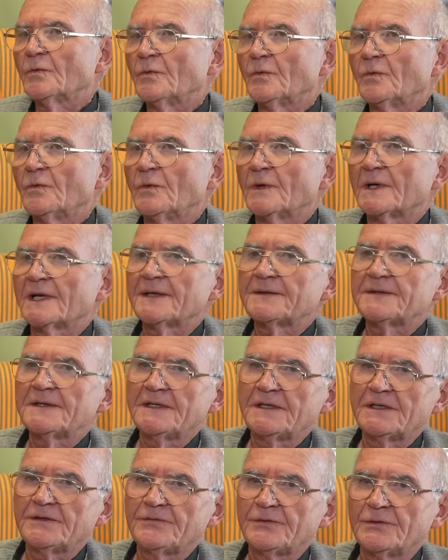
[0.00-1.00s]
Well, I
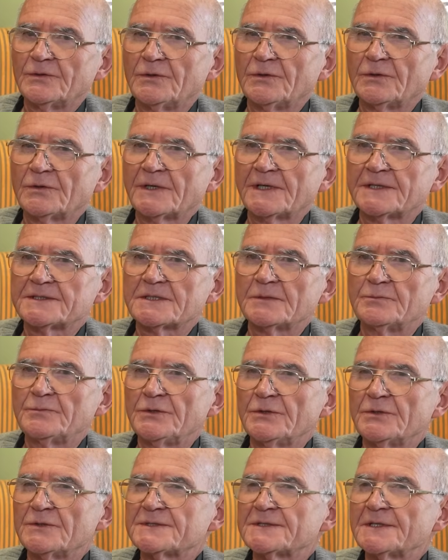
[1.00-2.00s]
think if you look at
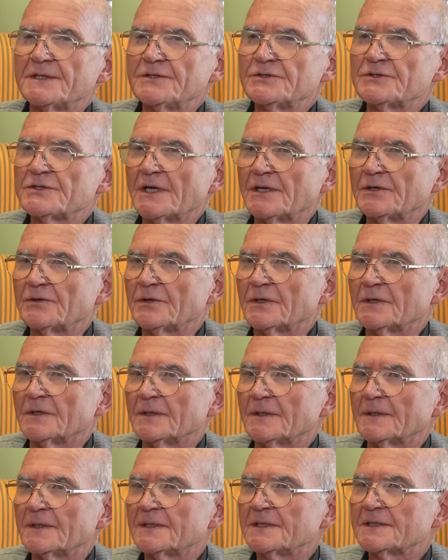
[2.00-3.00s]
abuse in
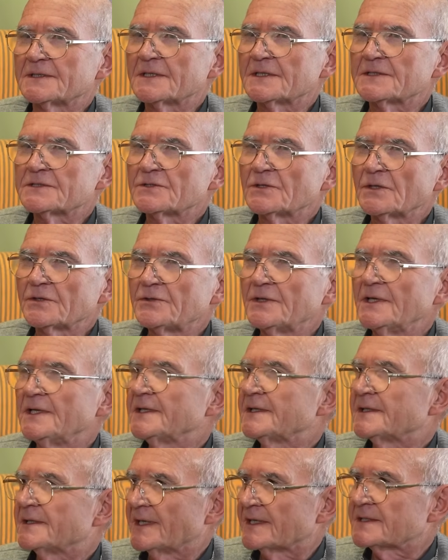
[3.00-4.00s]
general, it's not really
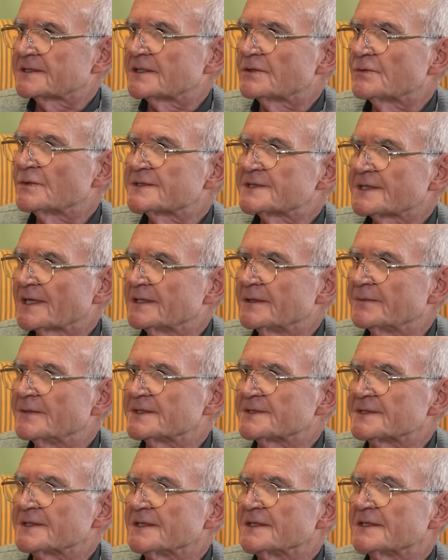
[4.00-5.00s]
connected with
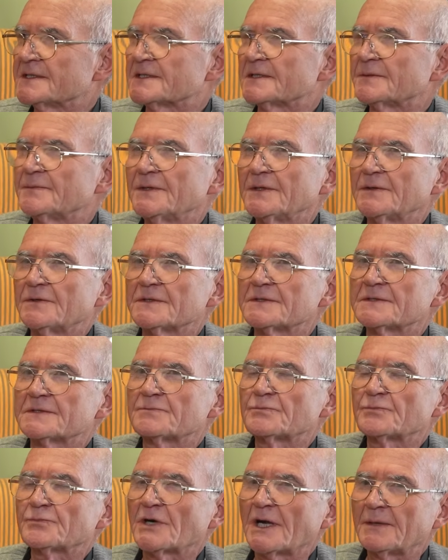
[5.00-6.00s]
celibacy, is it? Because
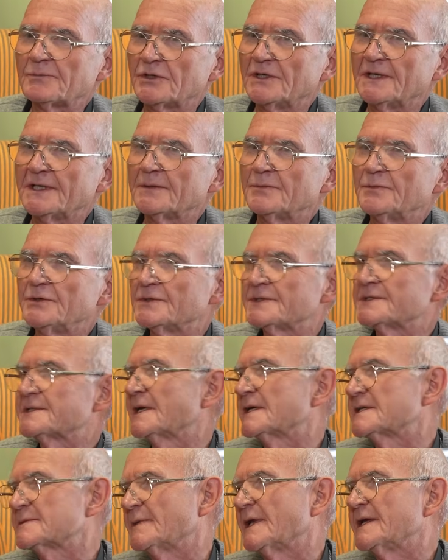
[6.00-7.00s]
primarily abuse
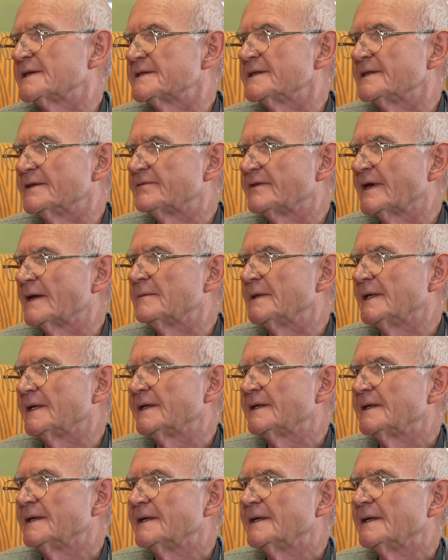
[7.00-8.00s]
takes place in the
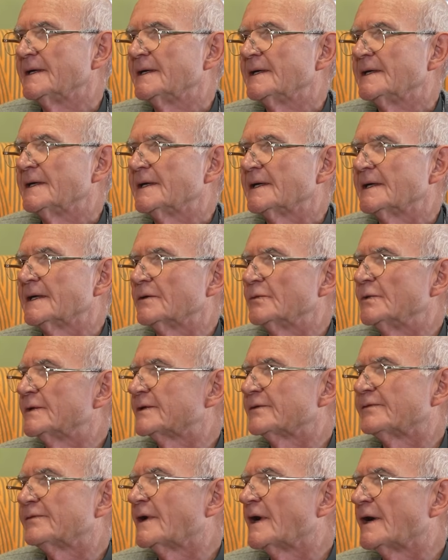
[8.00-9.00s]
family, with
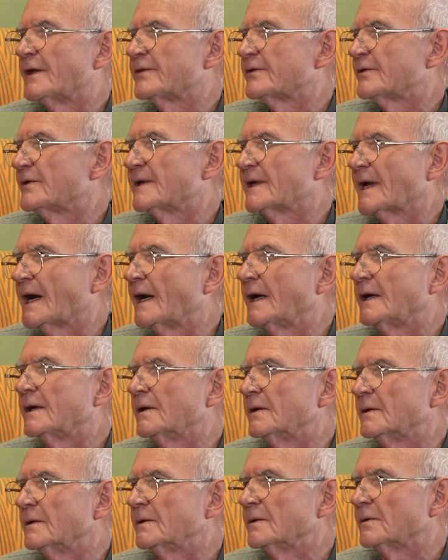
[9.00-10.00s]
a father, an
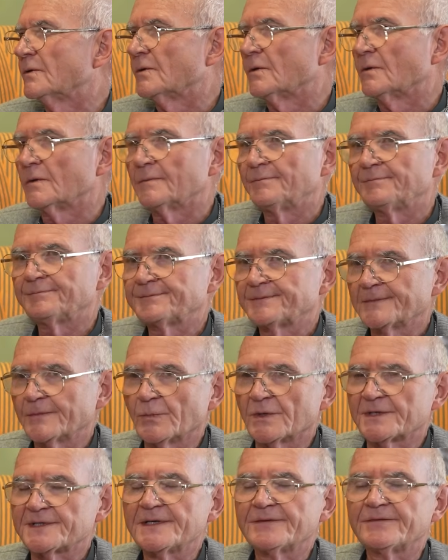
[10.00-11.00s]
uncle, or
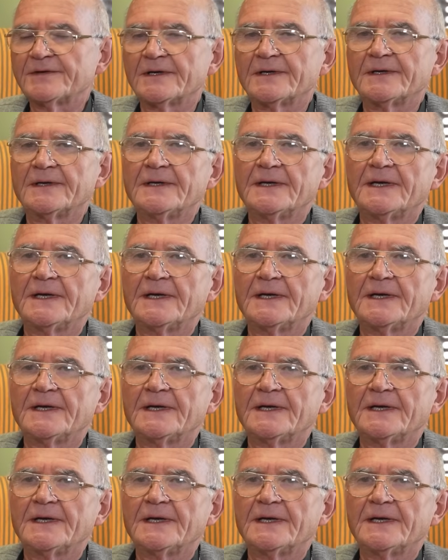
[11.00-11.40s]
whatever.